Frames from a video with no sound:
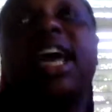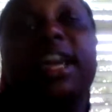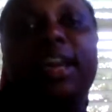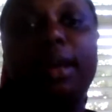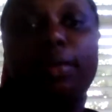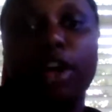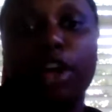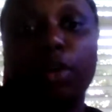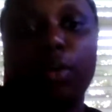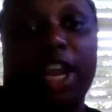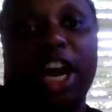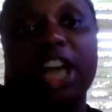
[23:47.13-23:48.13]
And they were going to
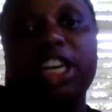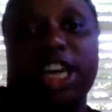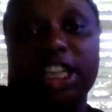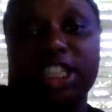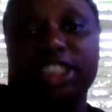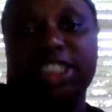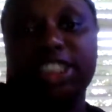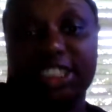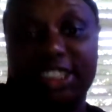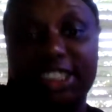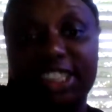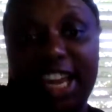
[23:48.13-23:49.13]
wait another
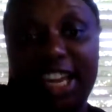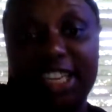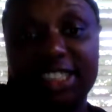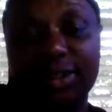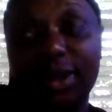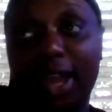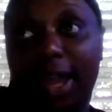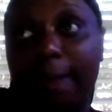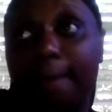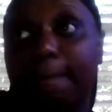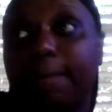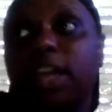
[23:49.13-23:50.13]
60 days. Okay.